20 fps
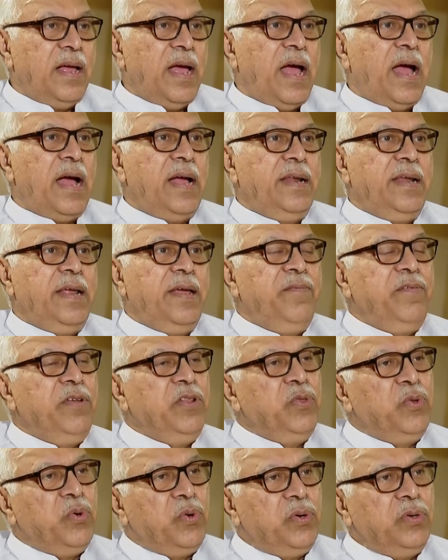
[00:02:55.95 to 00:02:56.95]
And
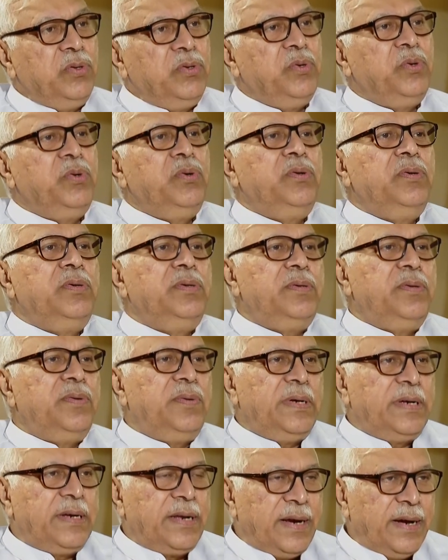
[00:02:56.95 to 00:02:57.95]
even those who
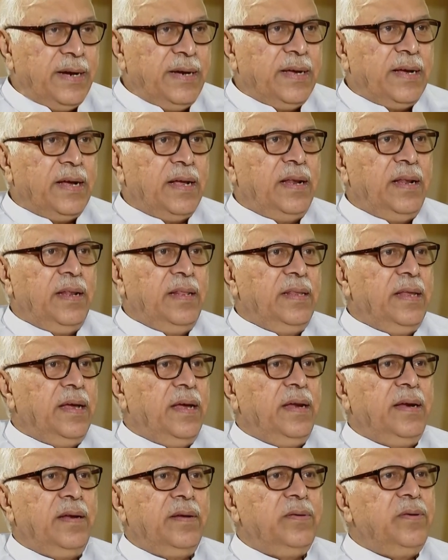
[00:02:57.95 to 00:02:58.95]
were critical,
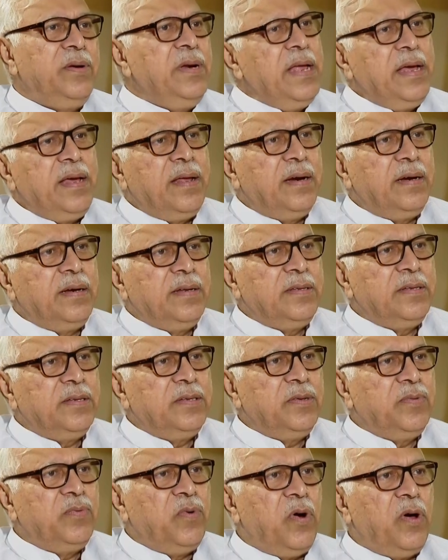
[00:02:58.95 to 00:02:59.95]
their only
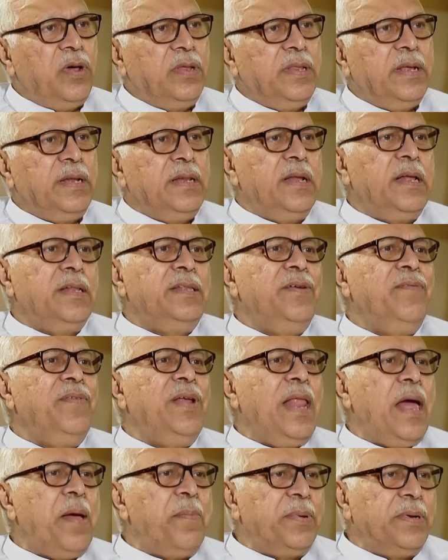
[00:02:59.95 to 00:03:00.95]
criticism was that nothing
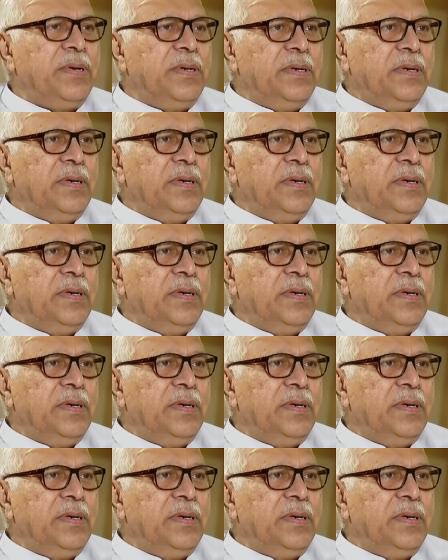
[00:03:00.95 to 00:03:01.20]
will happen.